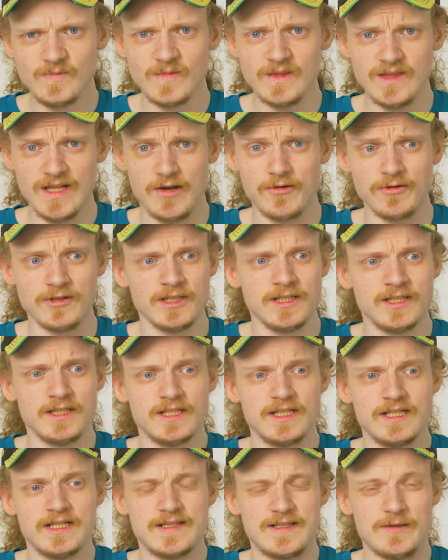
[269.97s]
Now,
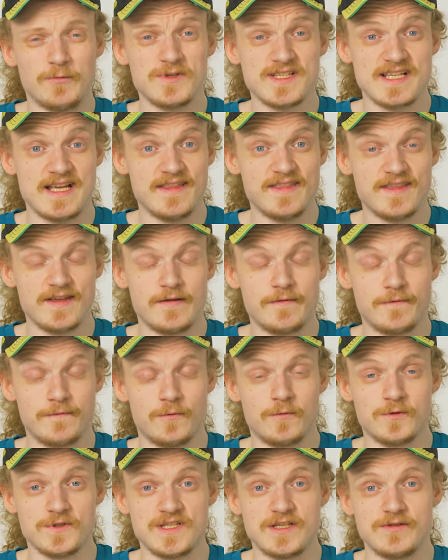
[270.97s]
there was other
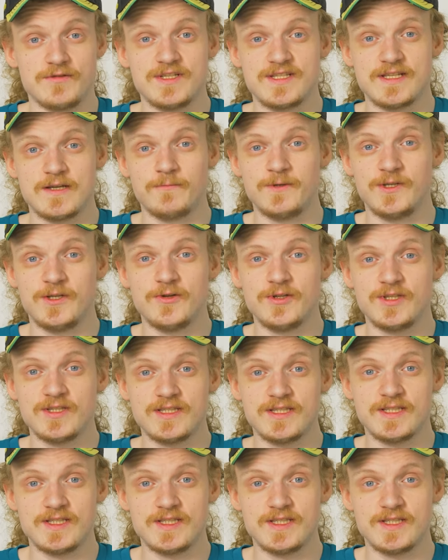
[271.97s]
F4 series that we could